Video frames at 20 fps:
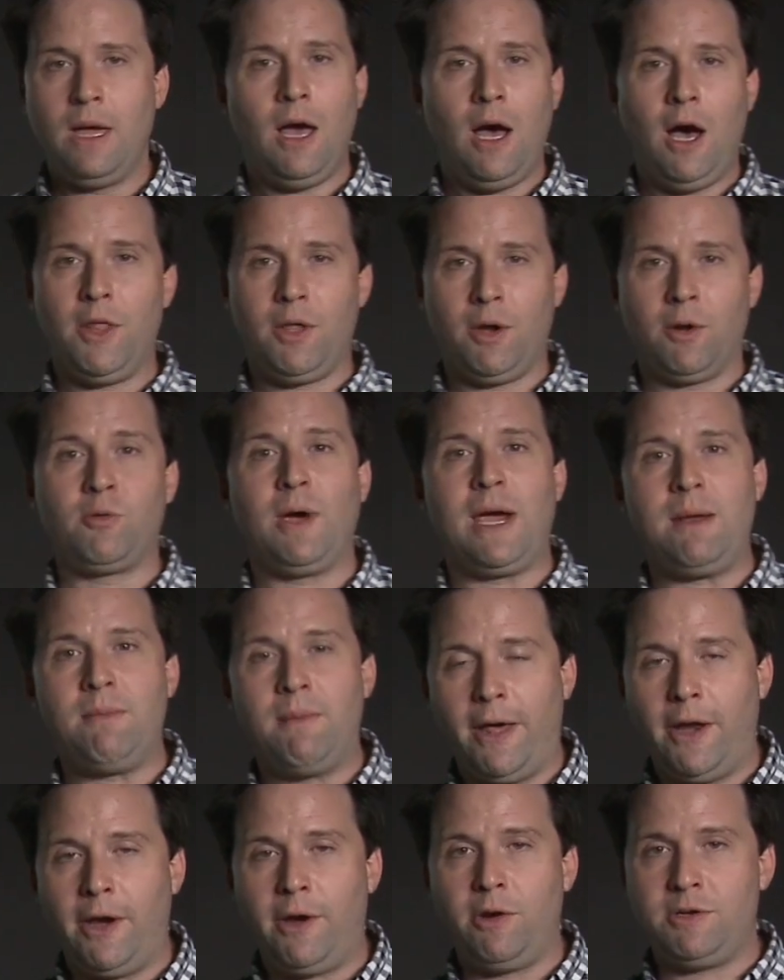Other great
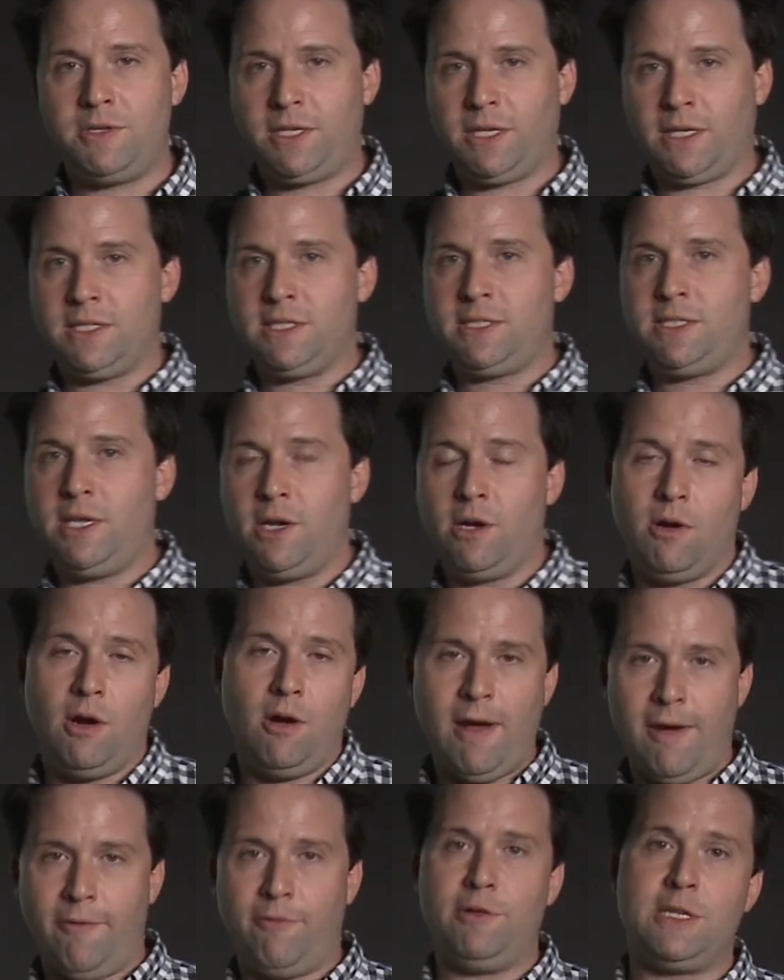monitors to consider are
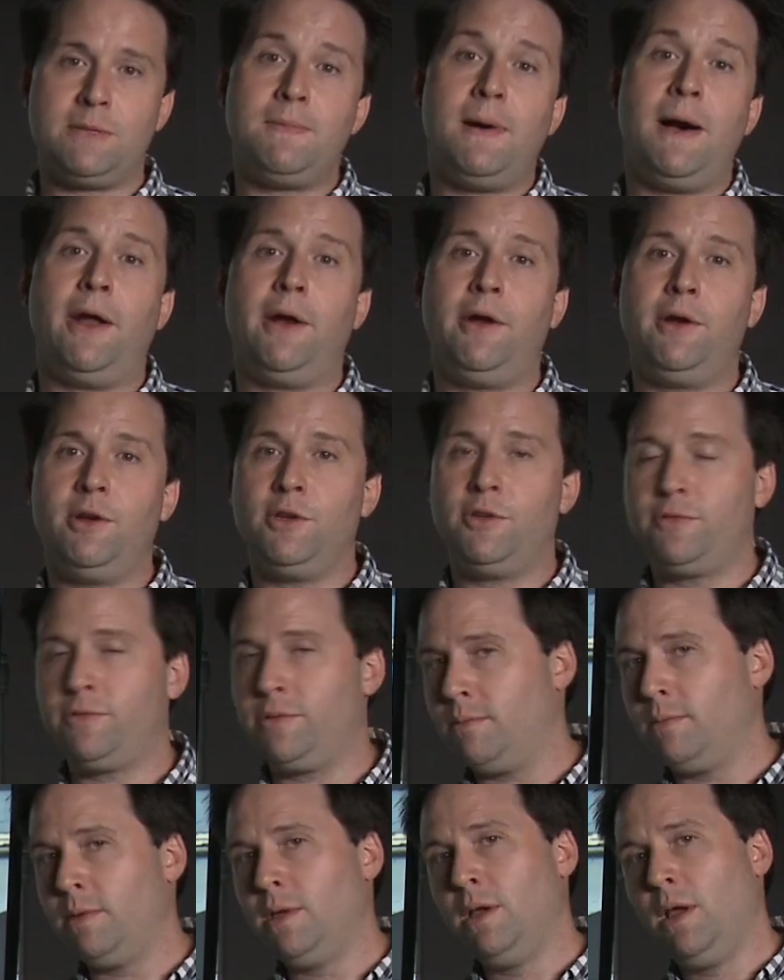reference monitors
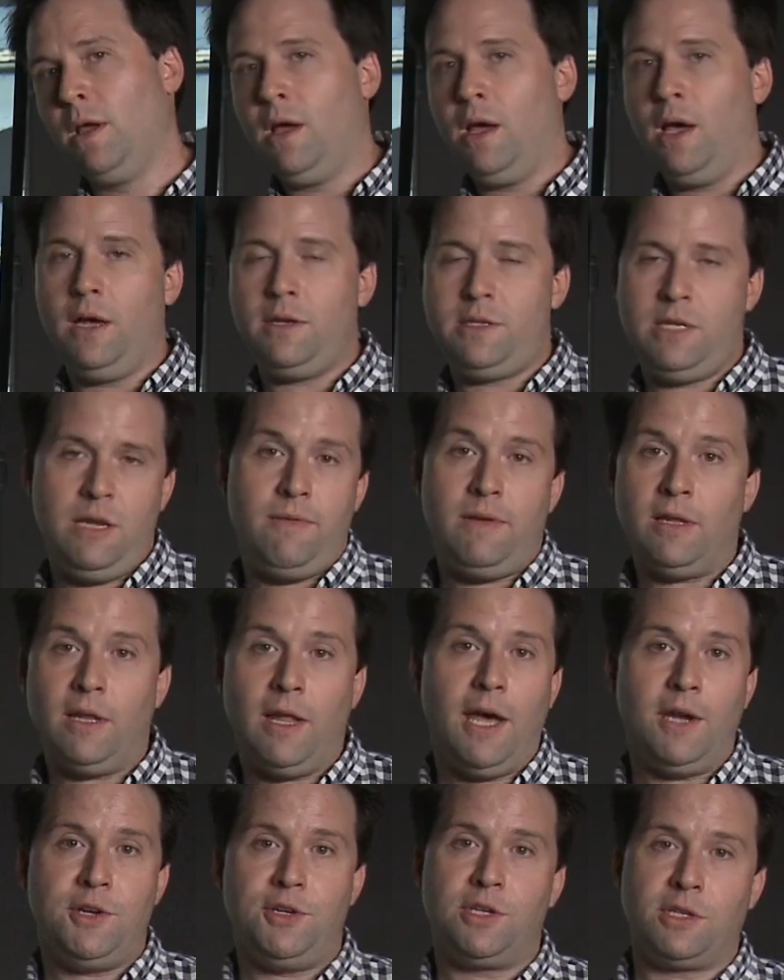from uh, TV
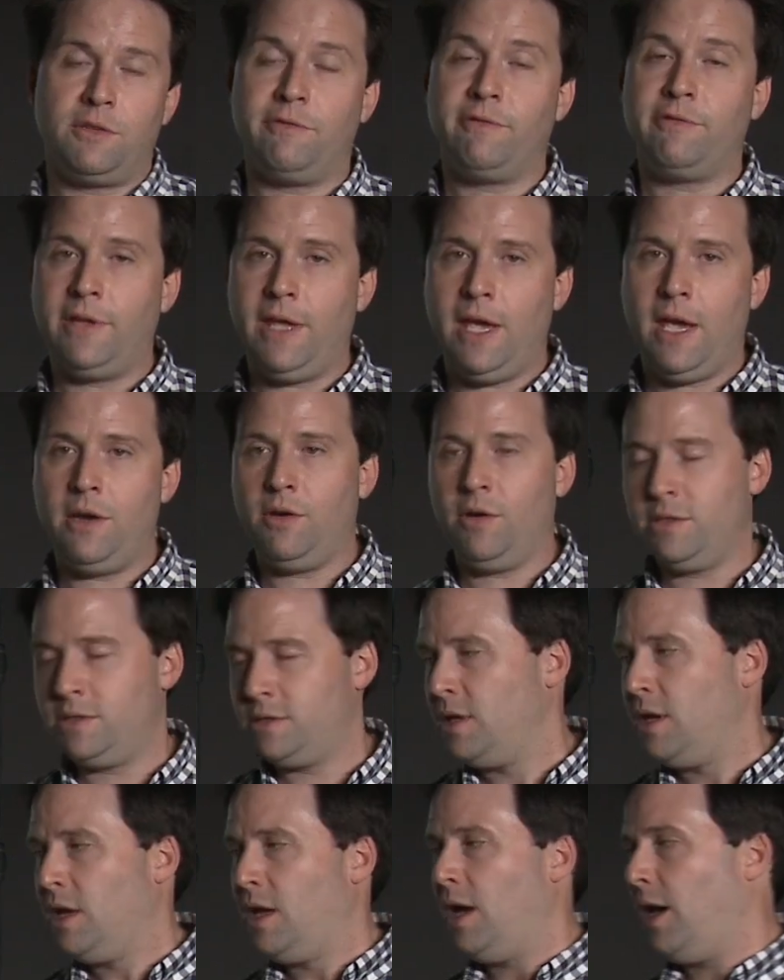Logic and
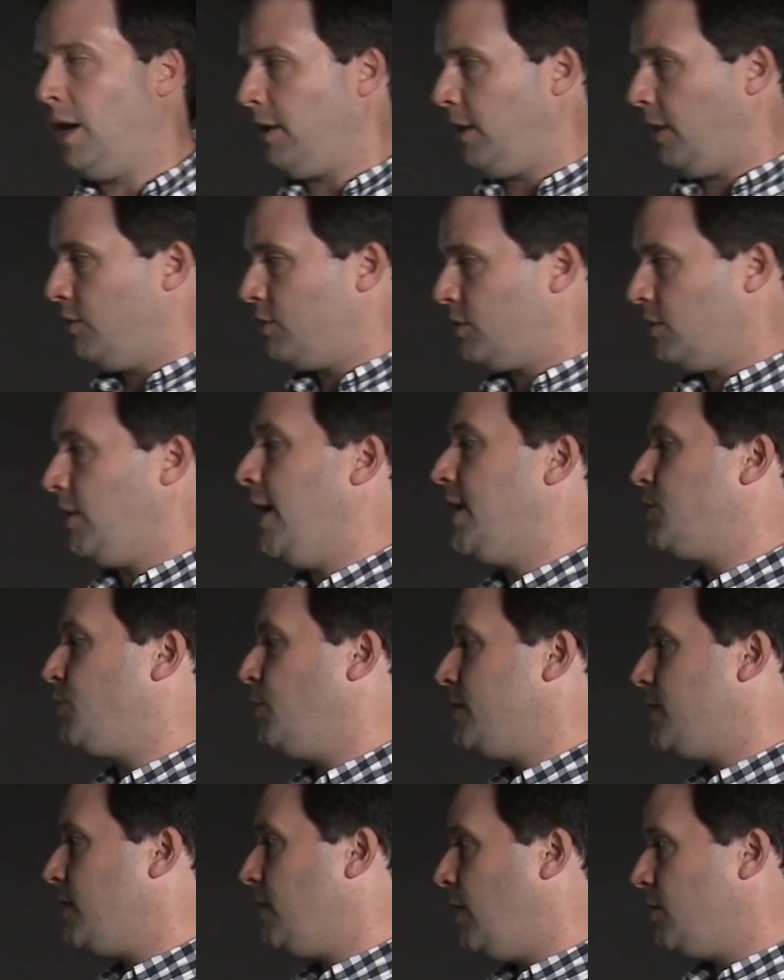Flanders. yeah, there's lots
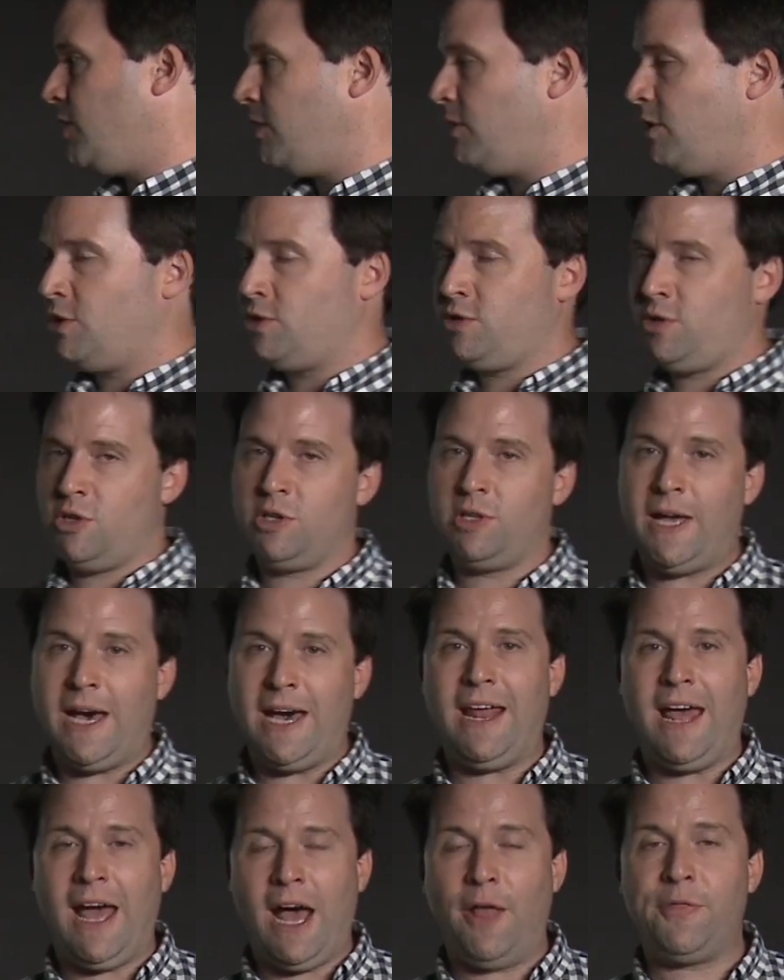ones. There's a
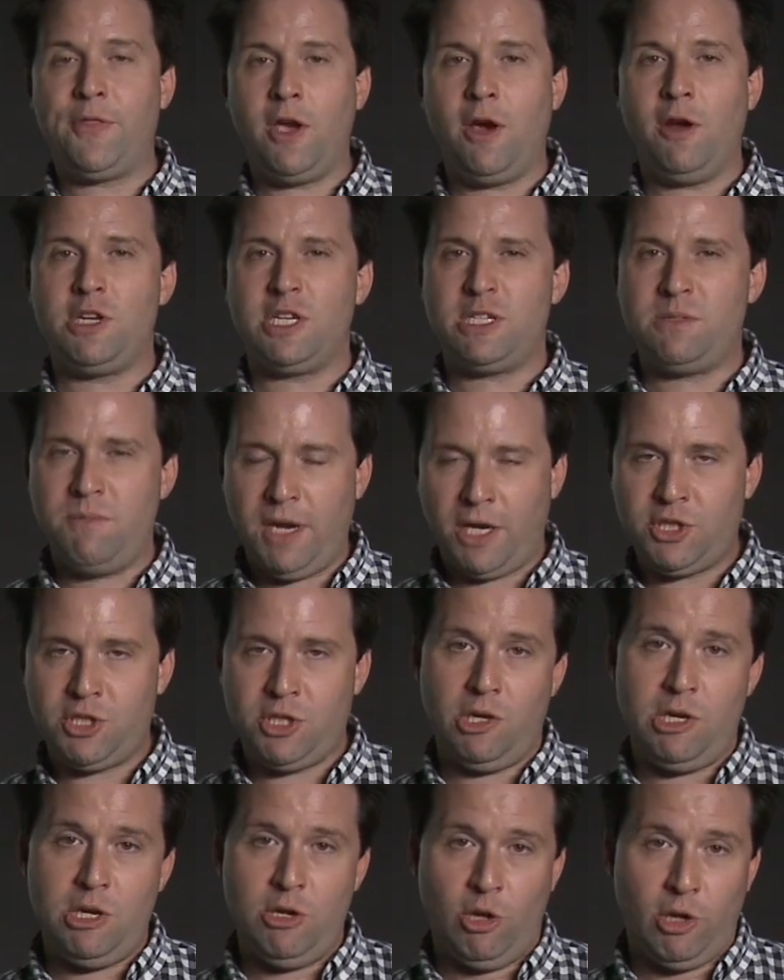lot out there. Just make
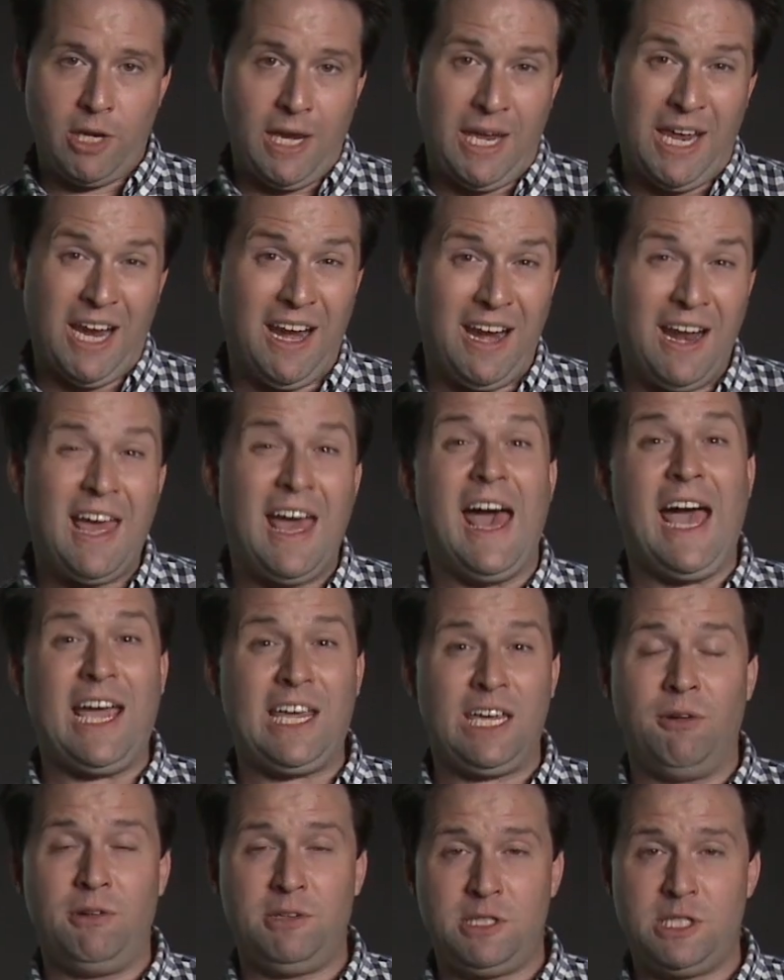sure you're looking at an
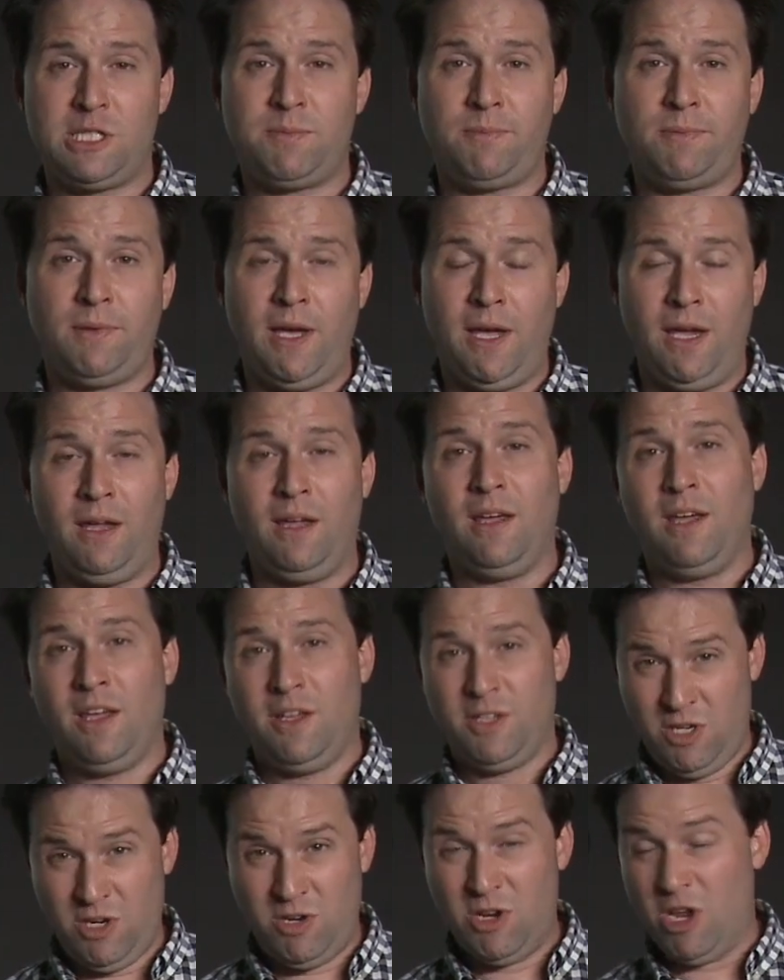accurate display
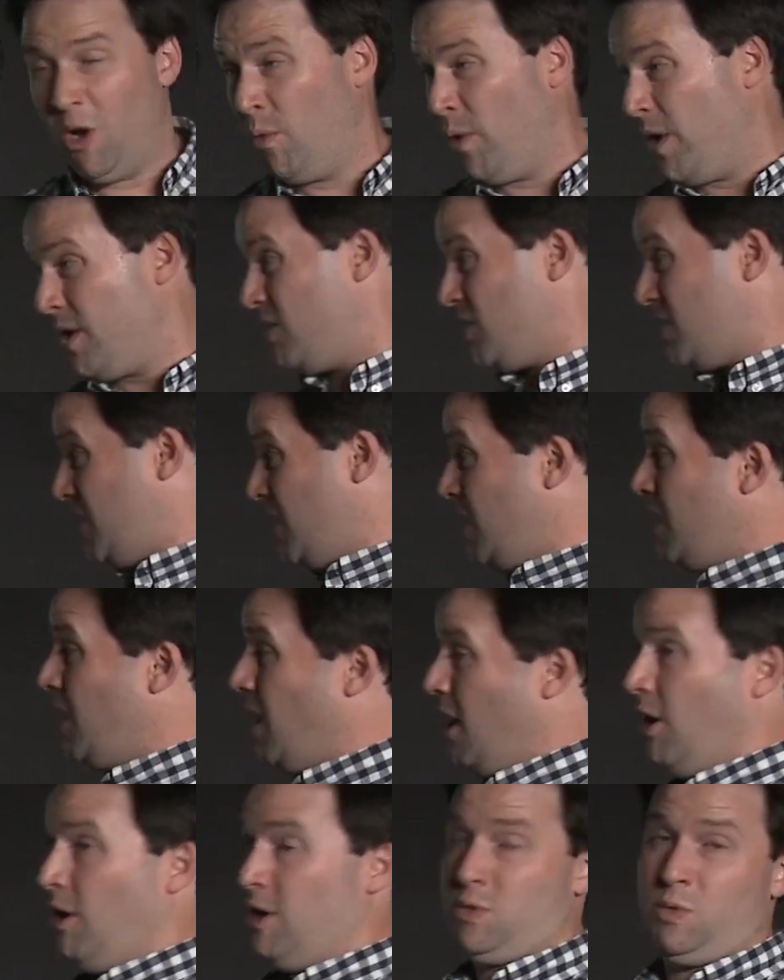so you know what you see
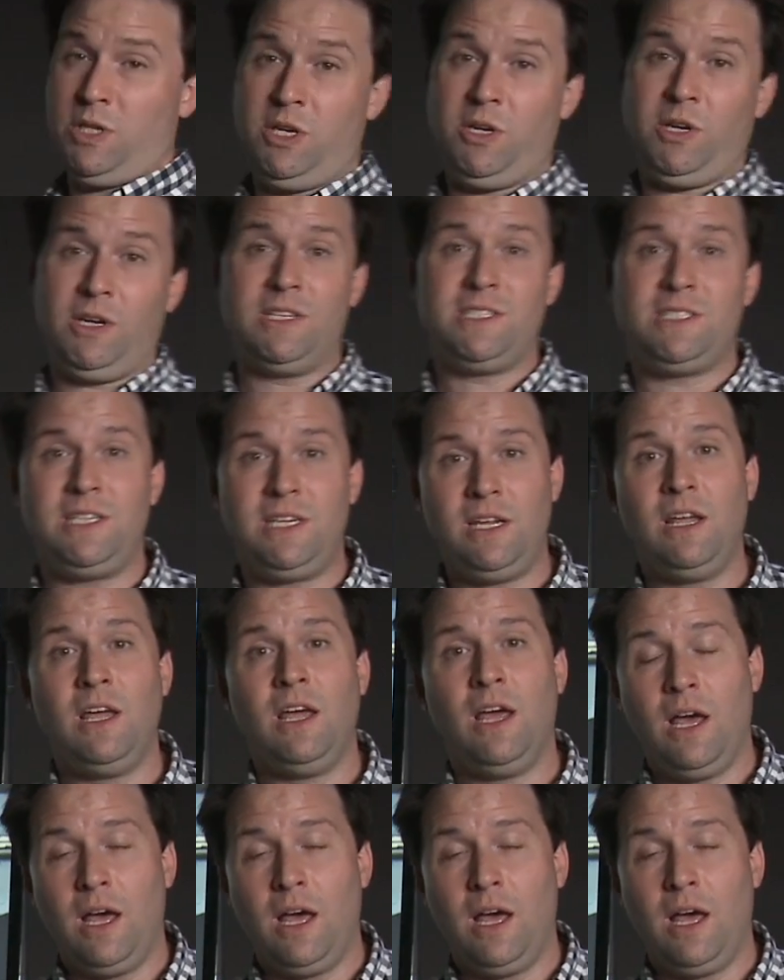here is what you're going to see